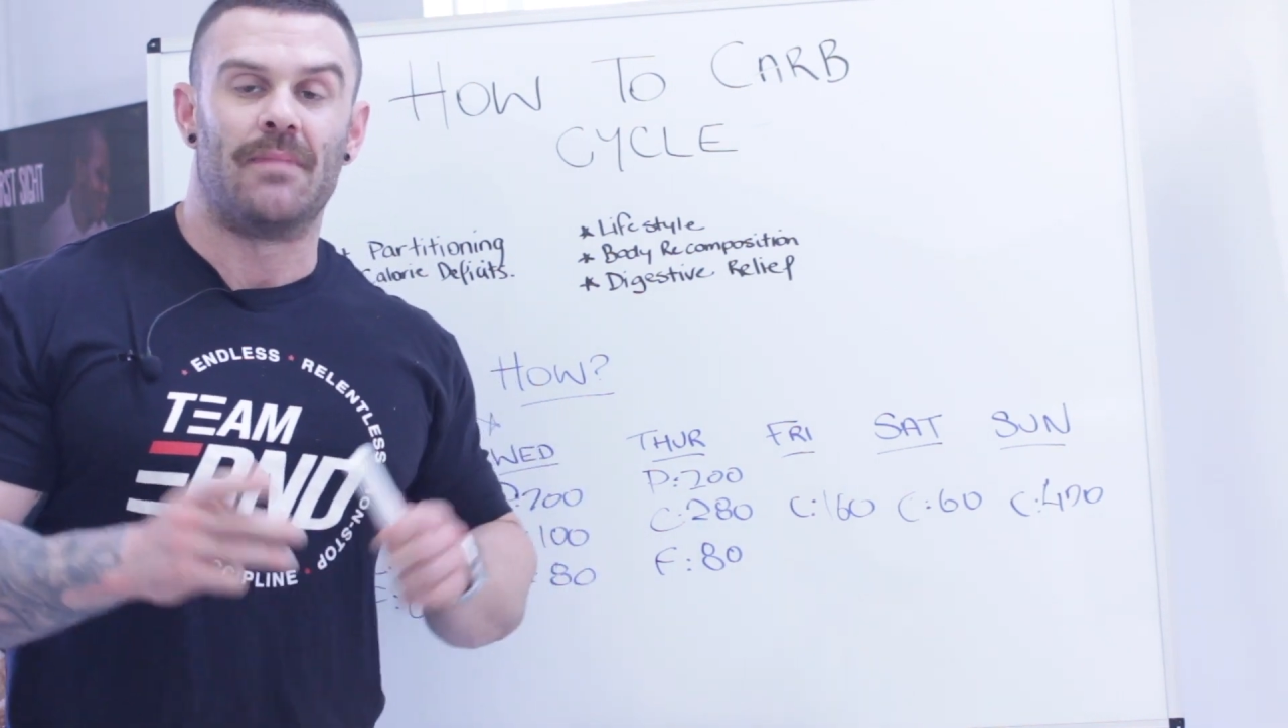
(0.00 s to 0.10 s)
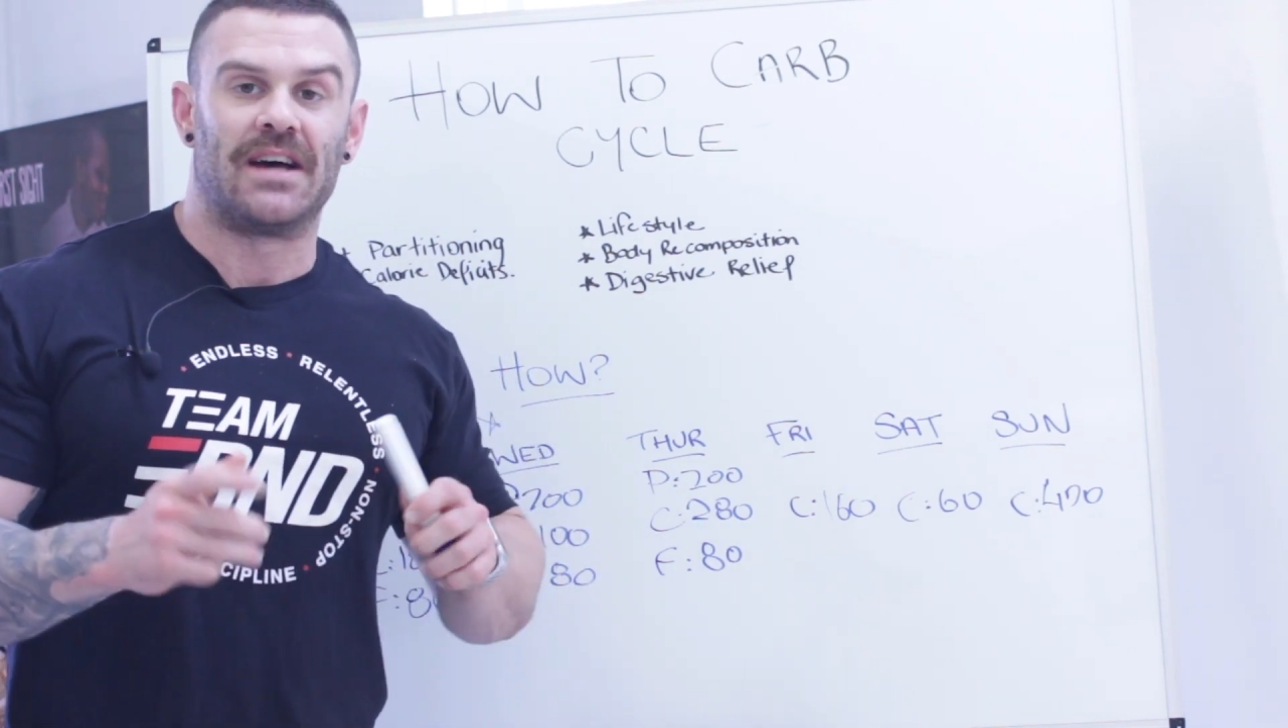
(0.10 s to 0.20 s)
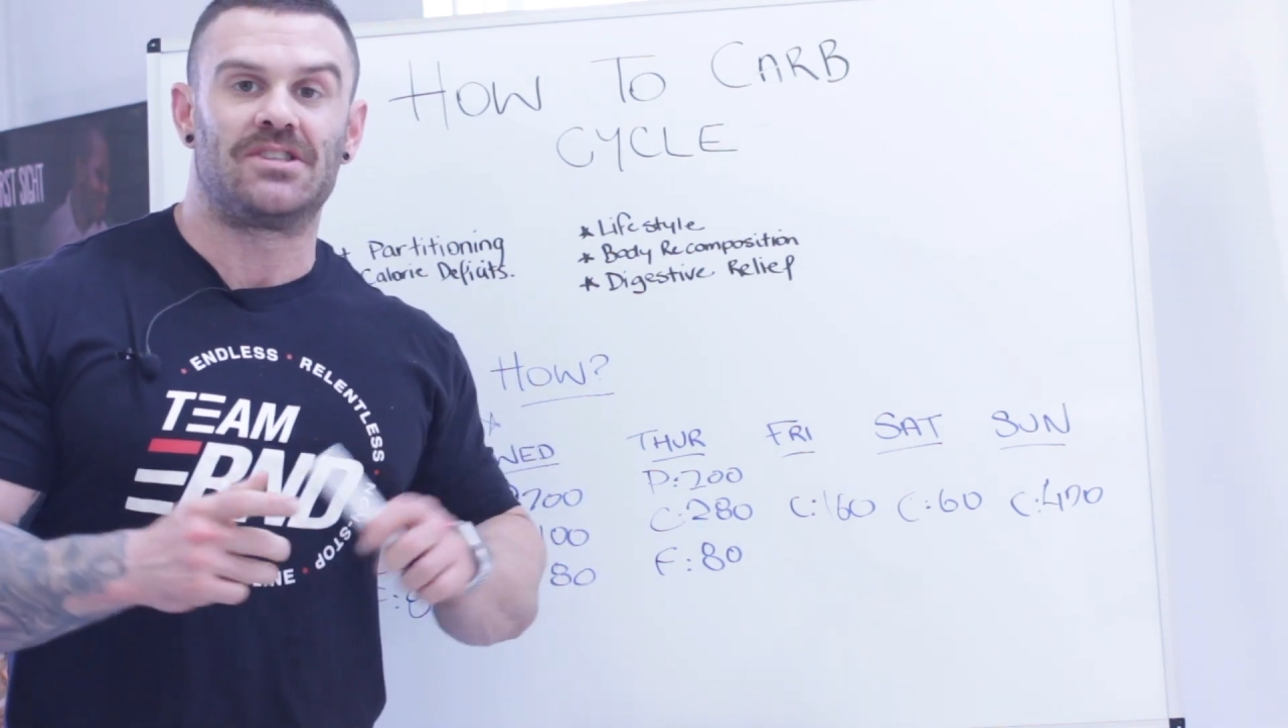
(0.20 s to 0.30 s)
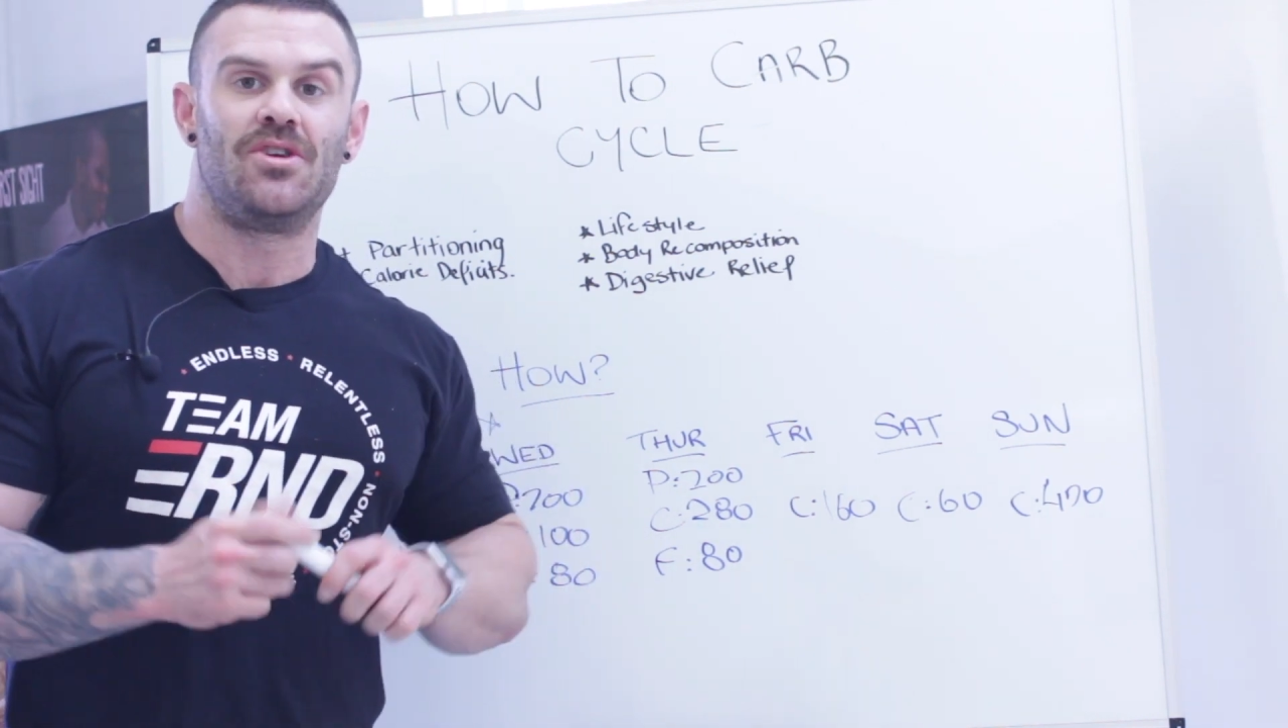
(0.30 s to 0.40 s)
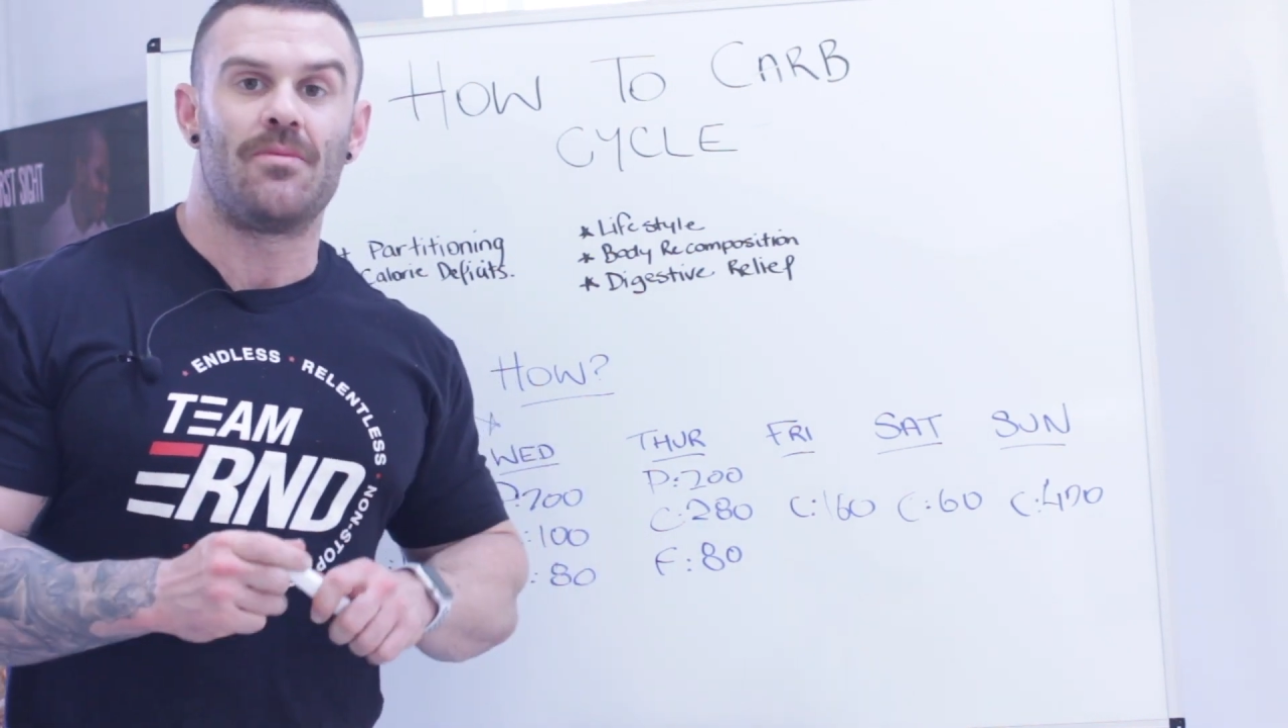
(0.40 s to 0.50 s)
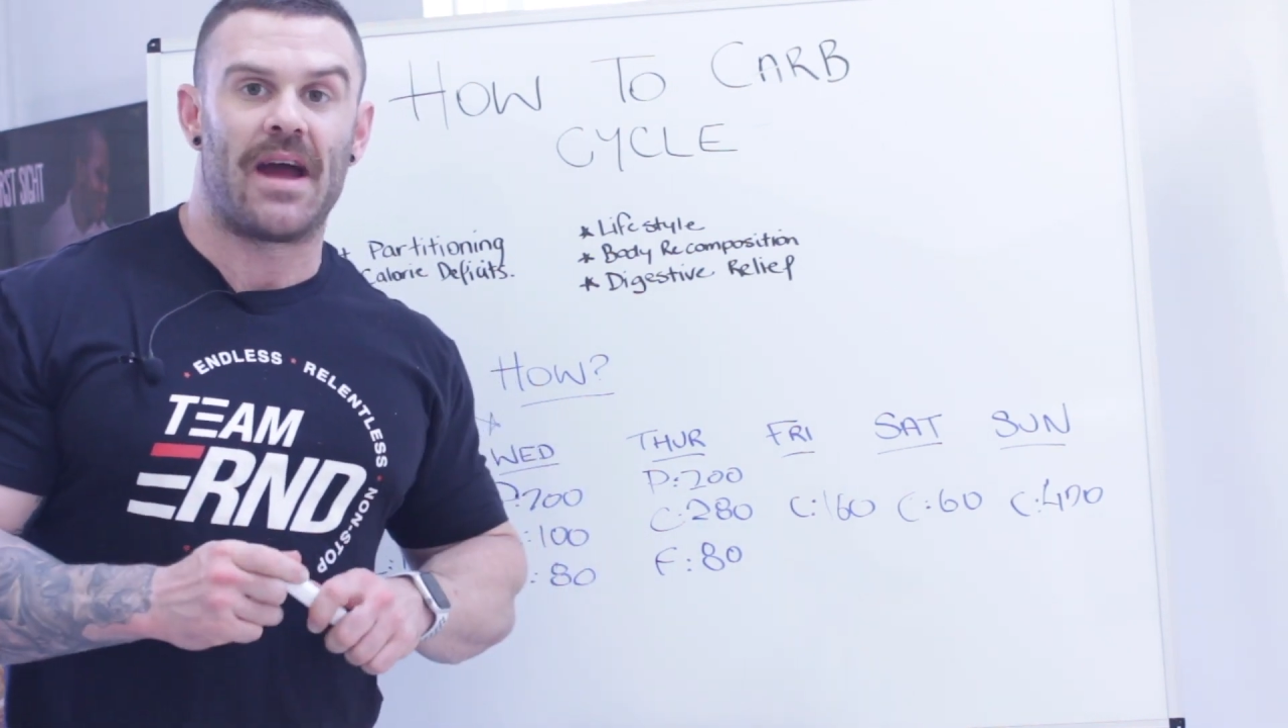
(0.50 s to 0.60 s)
Master your